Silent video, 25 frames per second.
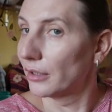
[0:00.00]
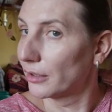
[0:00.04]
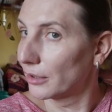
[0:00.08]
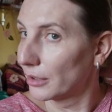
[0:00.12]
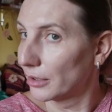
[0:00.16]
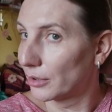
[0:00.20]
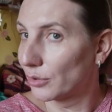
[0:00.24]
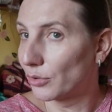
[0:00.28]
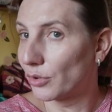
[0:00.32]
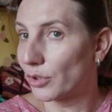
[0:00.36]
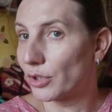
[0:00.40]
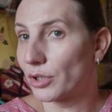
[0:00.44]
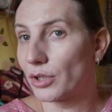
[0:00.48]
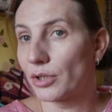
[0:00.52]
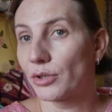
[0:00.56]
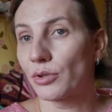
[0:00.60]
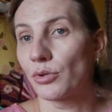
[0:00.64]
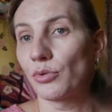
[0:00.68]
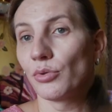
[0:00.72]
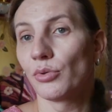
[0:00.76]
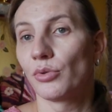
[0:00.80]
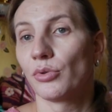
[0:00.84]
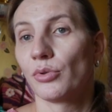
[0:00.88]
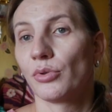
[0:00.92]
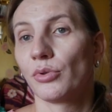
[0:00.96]
in order
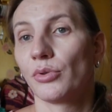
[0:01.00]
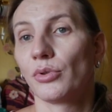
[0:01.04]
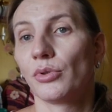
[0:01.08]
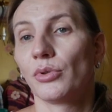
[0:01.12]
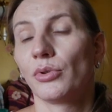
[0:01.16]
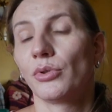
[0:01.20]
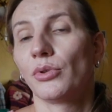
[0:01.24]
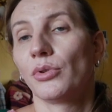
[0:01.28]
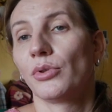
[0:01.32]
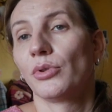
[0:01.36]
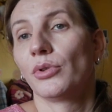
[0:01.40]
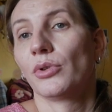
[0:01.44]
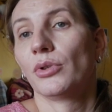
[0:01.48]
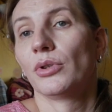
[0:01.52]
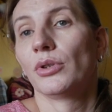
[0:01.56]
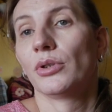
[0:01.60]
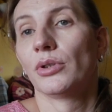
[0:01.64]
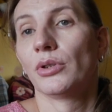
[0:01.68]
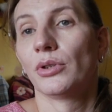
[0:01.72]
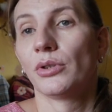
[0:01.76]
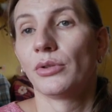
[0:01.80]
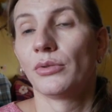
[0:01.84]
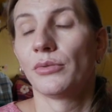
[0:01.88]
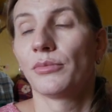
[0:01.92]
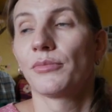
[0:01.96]
to
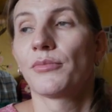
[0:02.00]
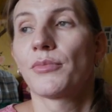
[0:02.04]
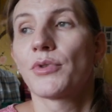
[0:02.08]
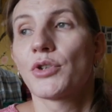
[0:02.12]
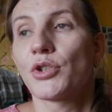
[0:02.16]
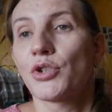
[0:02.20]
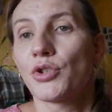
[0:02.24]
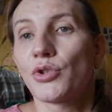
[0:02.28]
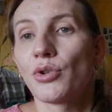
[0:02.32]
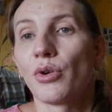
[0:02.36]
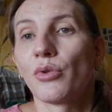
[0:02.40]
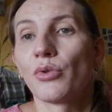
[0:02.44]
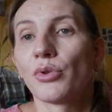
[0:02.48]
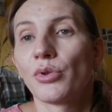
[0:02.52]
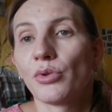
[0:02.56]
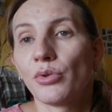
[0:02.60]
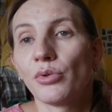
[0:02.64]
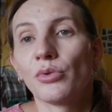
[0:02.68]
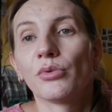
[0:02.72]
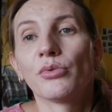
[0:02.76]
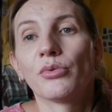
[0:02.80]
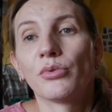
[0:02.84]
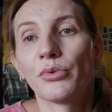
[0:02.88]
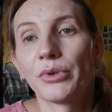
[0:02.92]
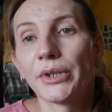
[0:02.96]
show
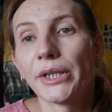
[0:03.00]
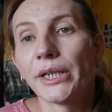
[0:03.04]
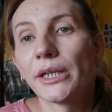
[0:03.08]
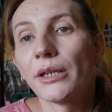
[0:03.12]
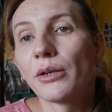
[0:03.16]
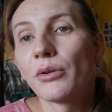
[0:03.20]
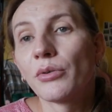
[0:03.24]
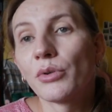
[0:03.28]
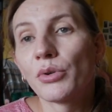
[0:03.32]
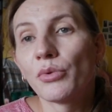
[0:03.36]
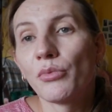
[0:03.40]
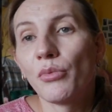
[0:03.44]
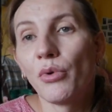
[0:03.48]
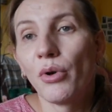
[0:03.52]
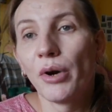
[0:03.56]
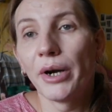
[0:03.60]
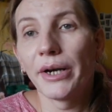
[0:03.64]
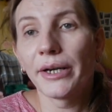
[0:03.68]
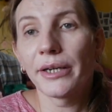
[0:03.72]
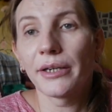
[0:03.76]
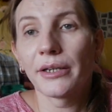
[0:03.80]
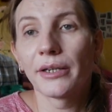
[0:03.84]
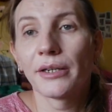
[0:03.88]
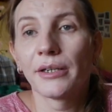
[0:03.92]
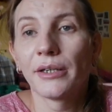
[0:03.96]
you really good
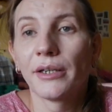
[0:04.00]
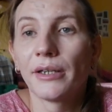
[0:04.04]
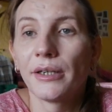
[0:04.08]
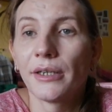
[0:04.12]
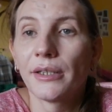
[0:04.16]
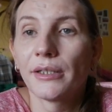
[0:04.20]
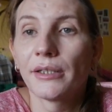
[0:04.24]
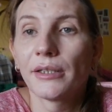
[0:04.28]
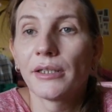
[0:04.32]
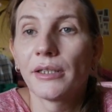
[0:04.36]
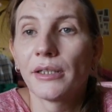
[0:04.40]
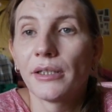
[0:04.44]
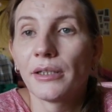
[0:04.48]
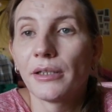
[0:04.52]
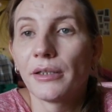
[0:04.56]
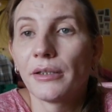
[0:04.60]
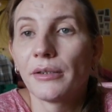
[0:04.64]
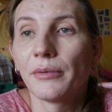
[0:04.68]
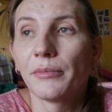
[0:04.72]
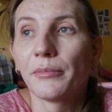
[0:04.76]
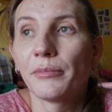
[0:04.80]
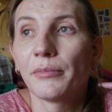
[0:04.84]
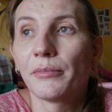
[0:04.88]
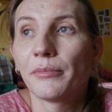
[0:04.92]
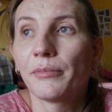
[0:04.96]
work
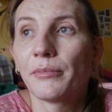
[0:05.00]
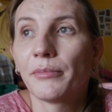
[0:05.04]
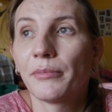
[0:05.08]
and